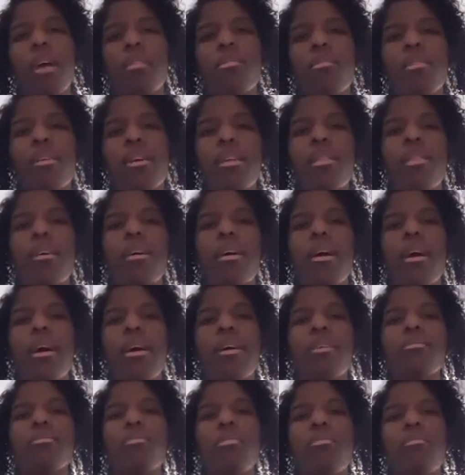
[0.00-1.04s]
I look at it
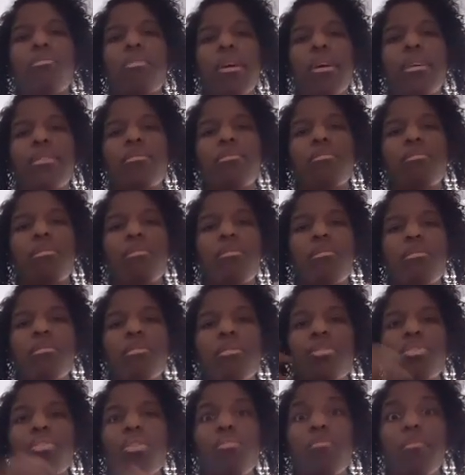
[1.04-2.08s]
as okay, so they're
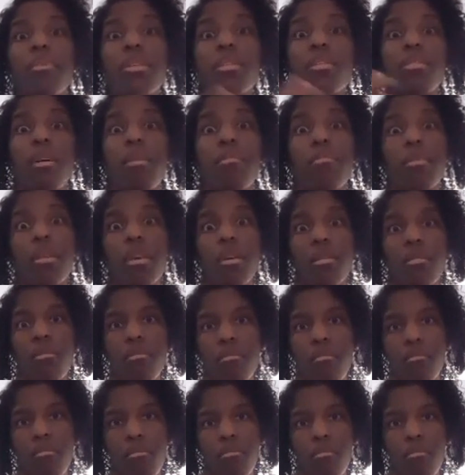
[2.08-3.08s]
going to show me something.